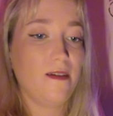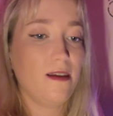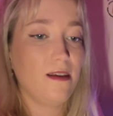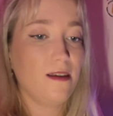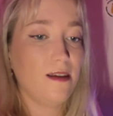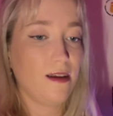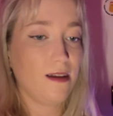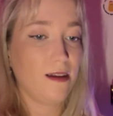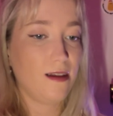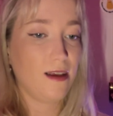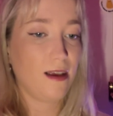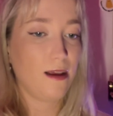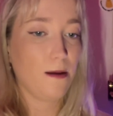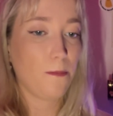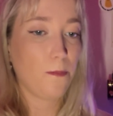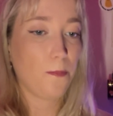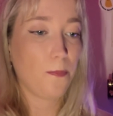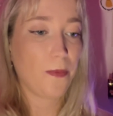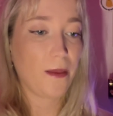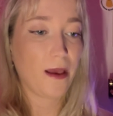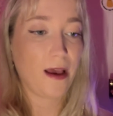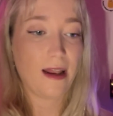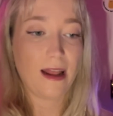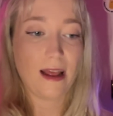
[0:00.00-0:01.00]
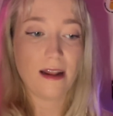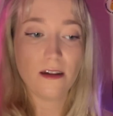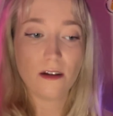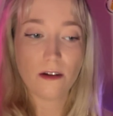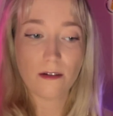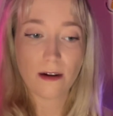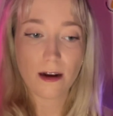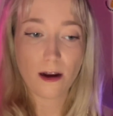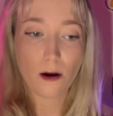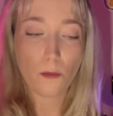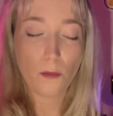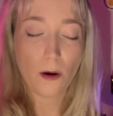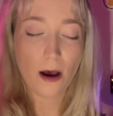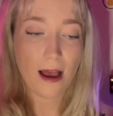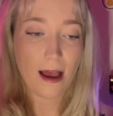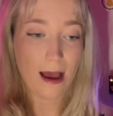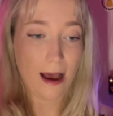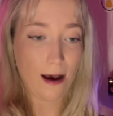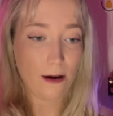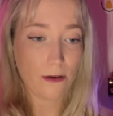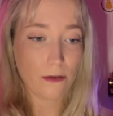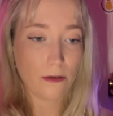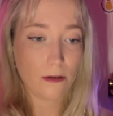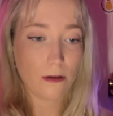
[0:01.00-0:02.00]
city and entering a
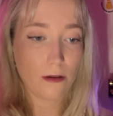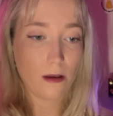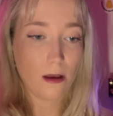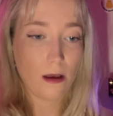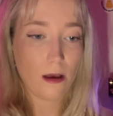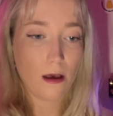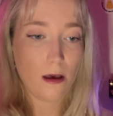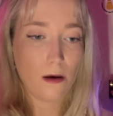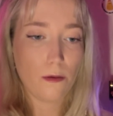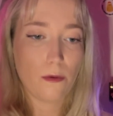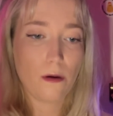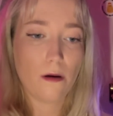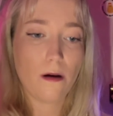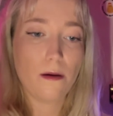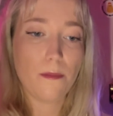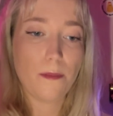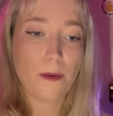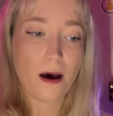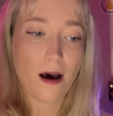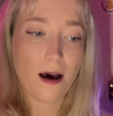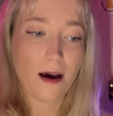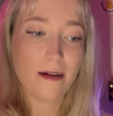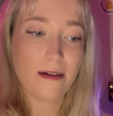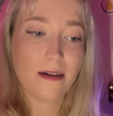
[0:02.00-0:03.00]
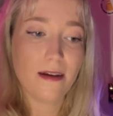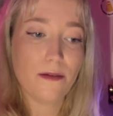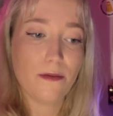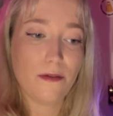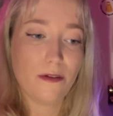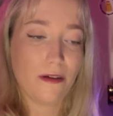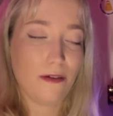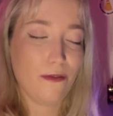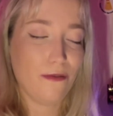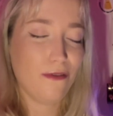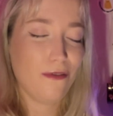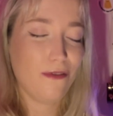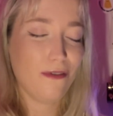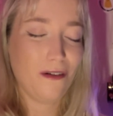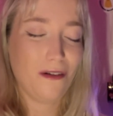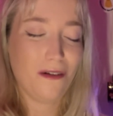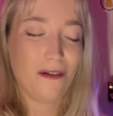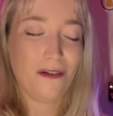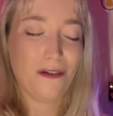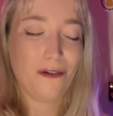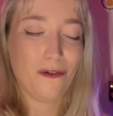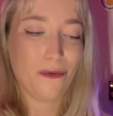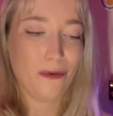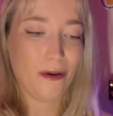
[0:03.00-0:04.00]
warehouse where a party was in
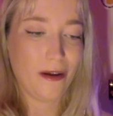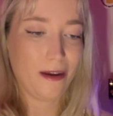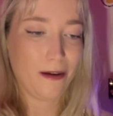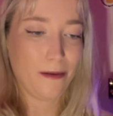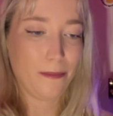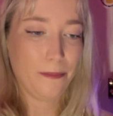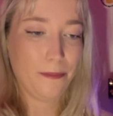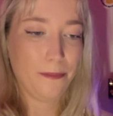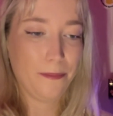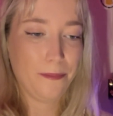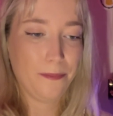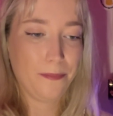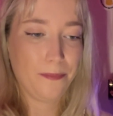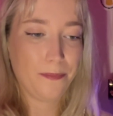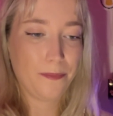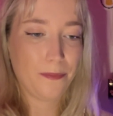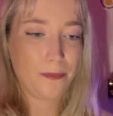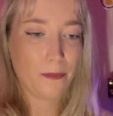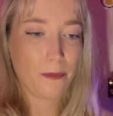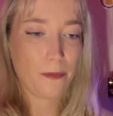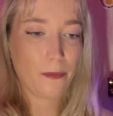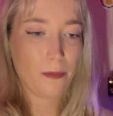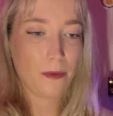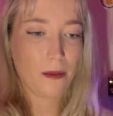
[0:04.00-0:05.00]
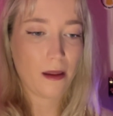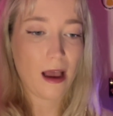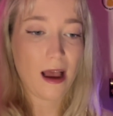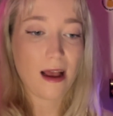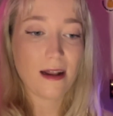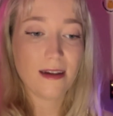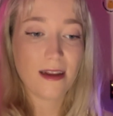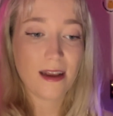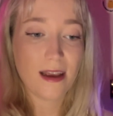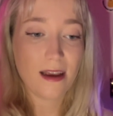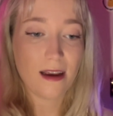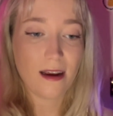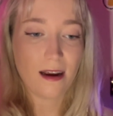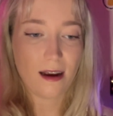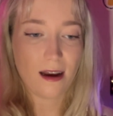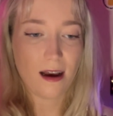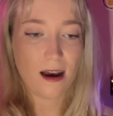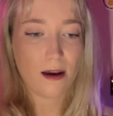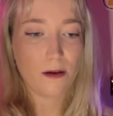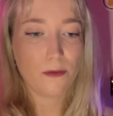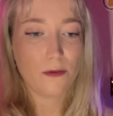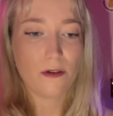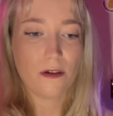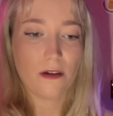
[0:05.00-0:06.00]
full swing. "And here
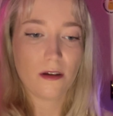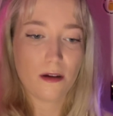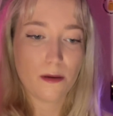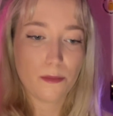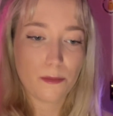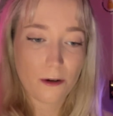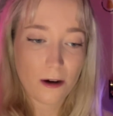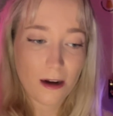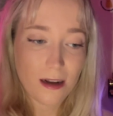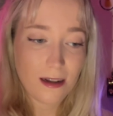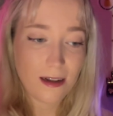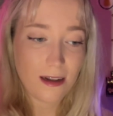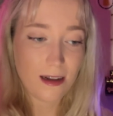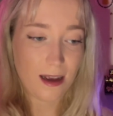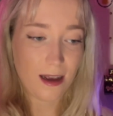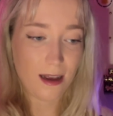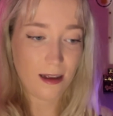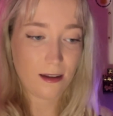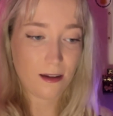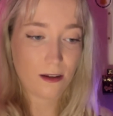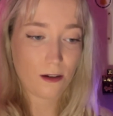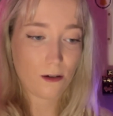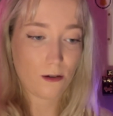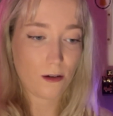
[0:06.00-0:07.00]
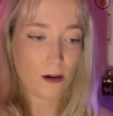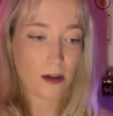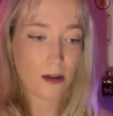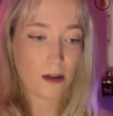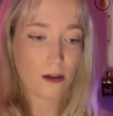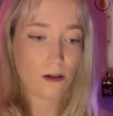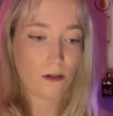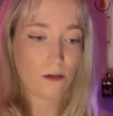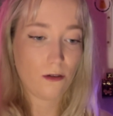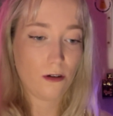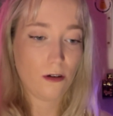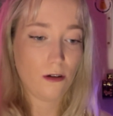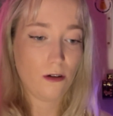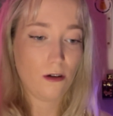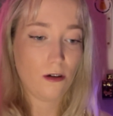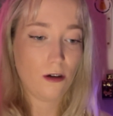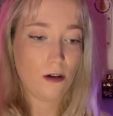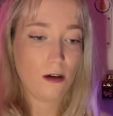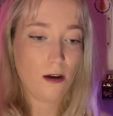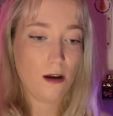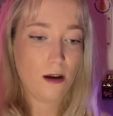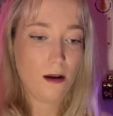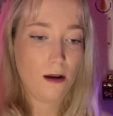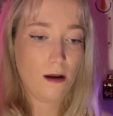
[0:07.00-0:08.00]
I was an apprentice," cried
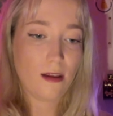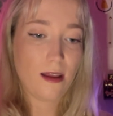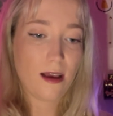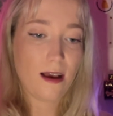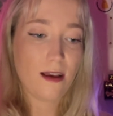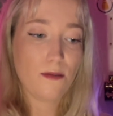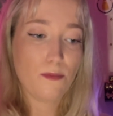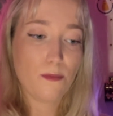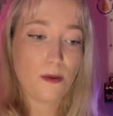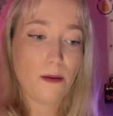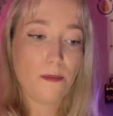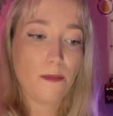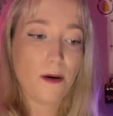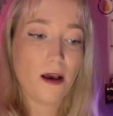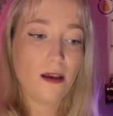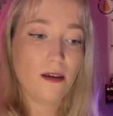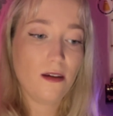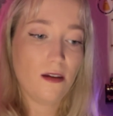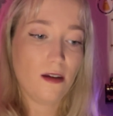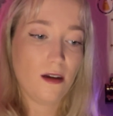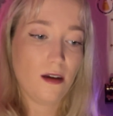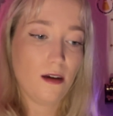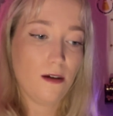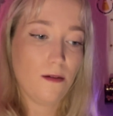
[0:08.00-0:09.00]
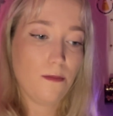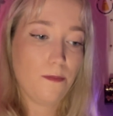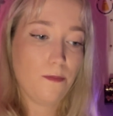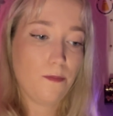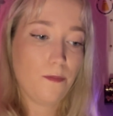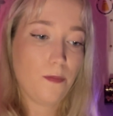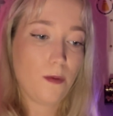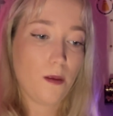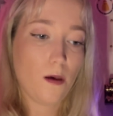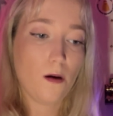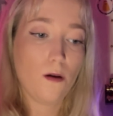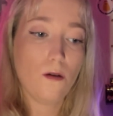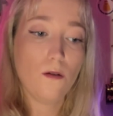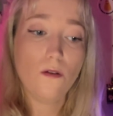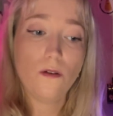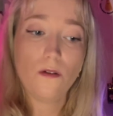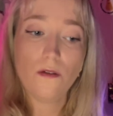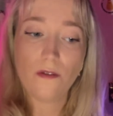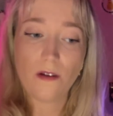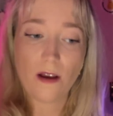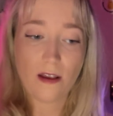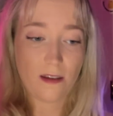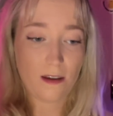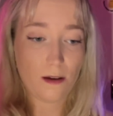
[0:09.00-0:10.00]
Scrooge. "There's my master, old
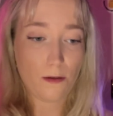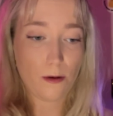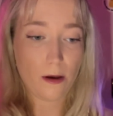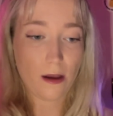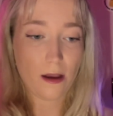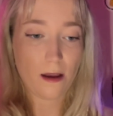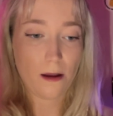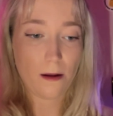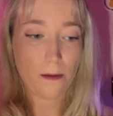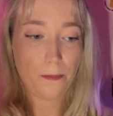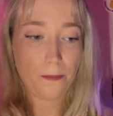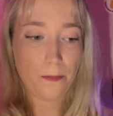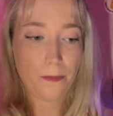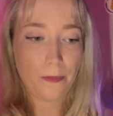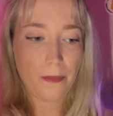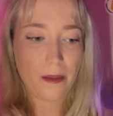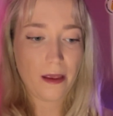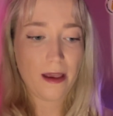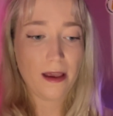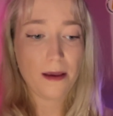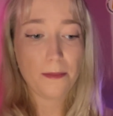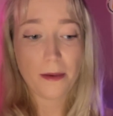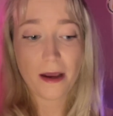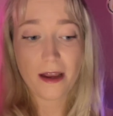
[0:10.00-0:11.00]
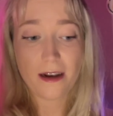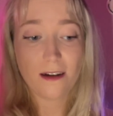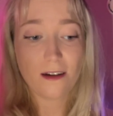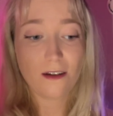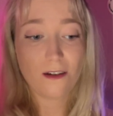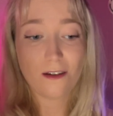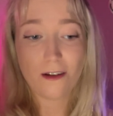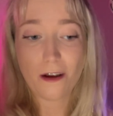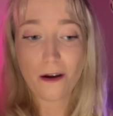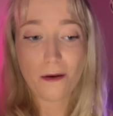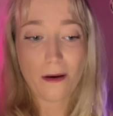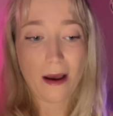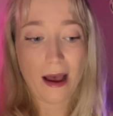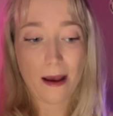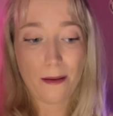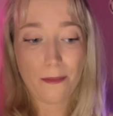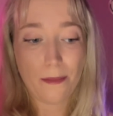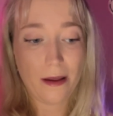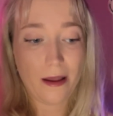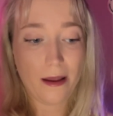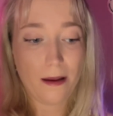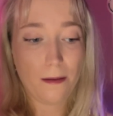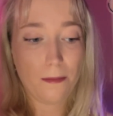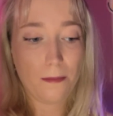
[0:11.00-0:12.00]
Fezziwig. He made us so
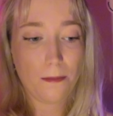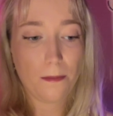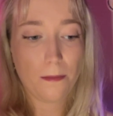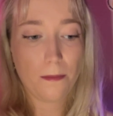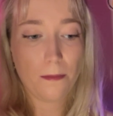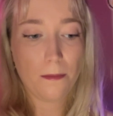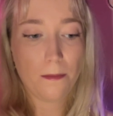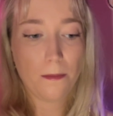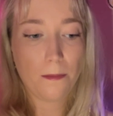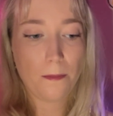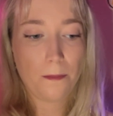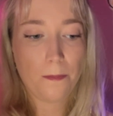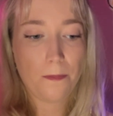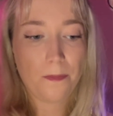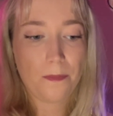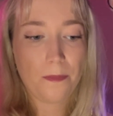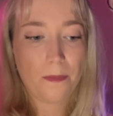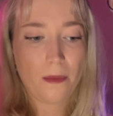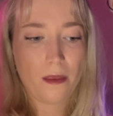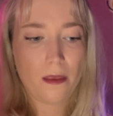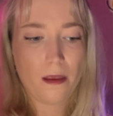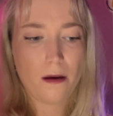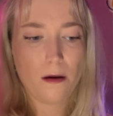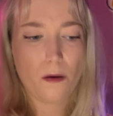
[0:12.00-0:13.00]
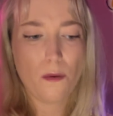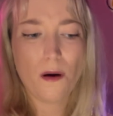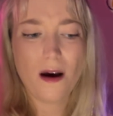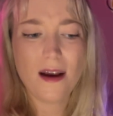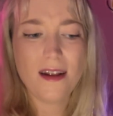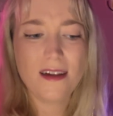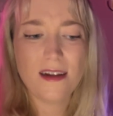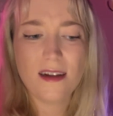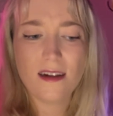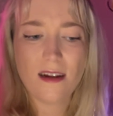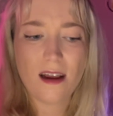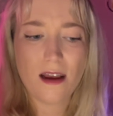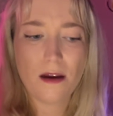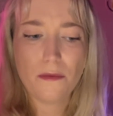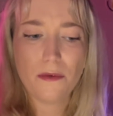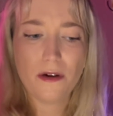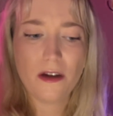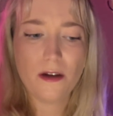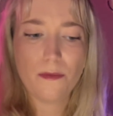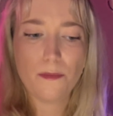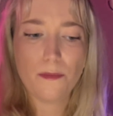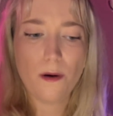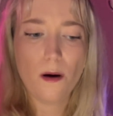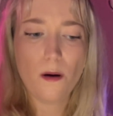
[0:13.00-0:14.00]
happy. Why didn't I
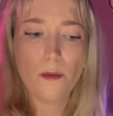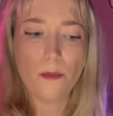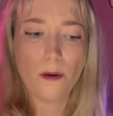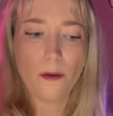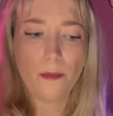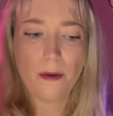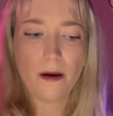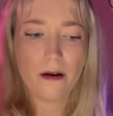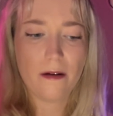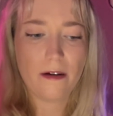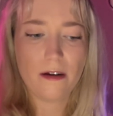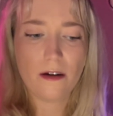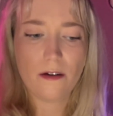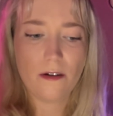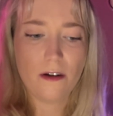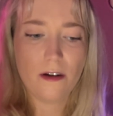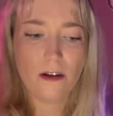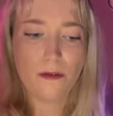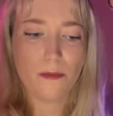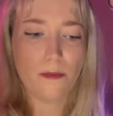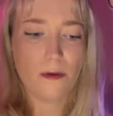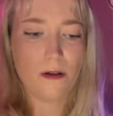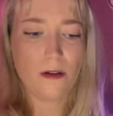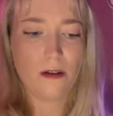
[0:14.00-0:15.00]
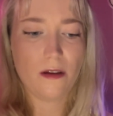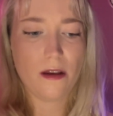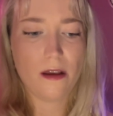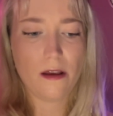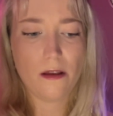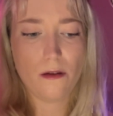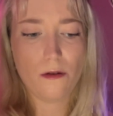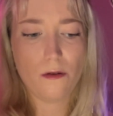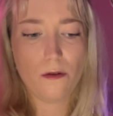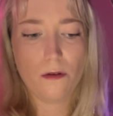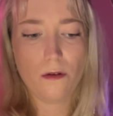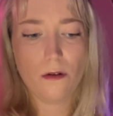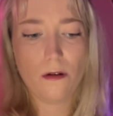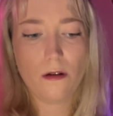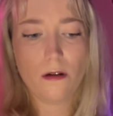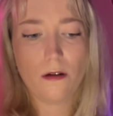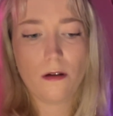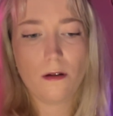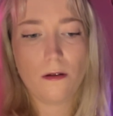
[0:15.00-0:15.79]
wish Bob a Merry Christmas?" he thought.